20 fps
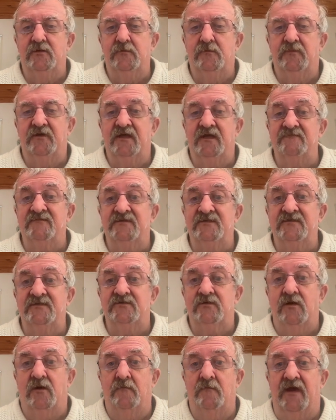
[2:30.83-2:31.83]
but I've
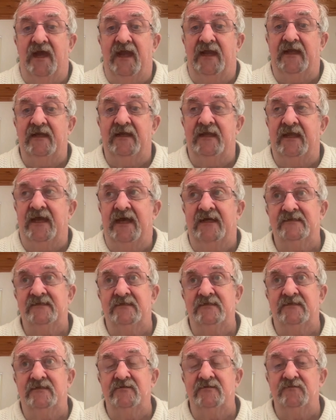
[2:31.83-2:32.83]
since gone back and
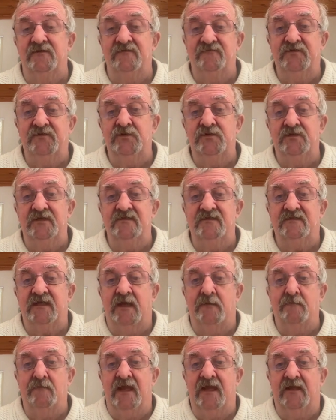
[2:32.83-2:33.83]
asked it to review this
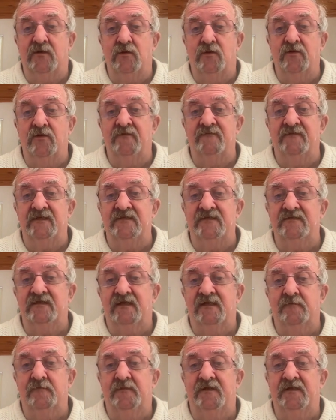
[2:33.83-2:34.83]
and make all of these
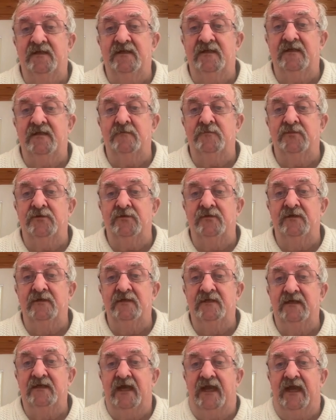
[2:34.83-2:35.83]
clickable
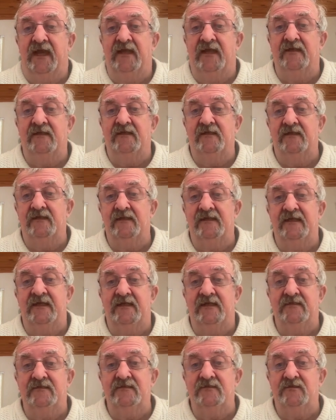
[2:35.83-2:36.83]
and
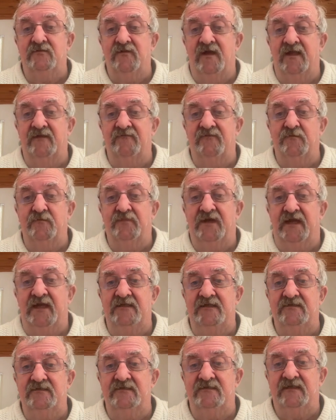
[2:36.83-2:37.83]
link to the relevant
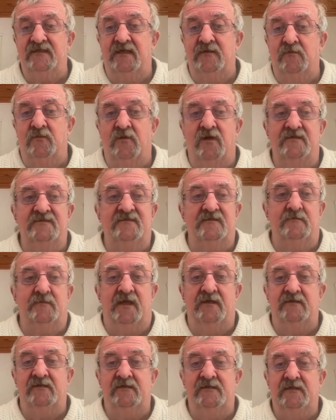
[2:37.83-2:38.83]
pages that it writes
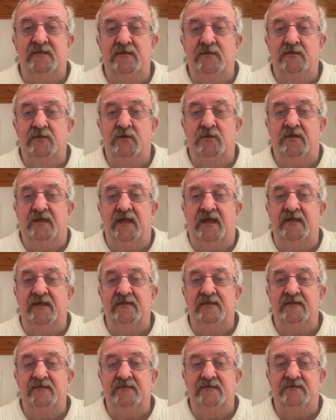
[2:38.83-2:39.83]
about. Okay,
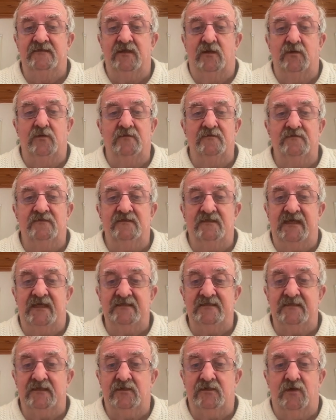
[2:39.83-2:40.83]
so
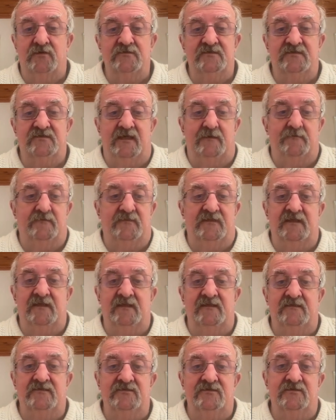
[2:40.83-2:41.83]
that's the concept, and
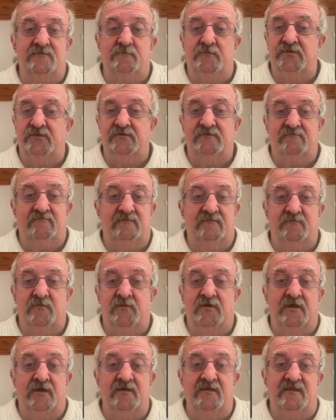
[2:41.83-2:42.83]
it's just built
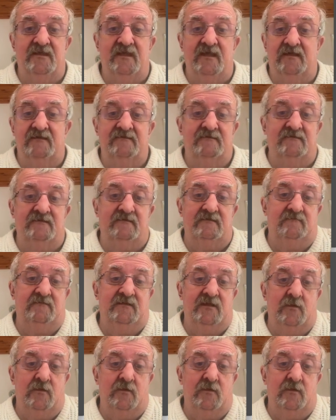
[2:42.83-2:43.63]
what I think is a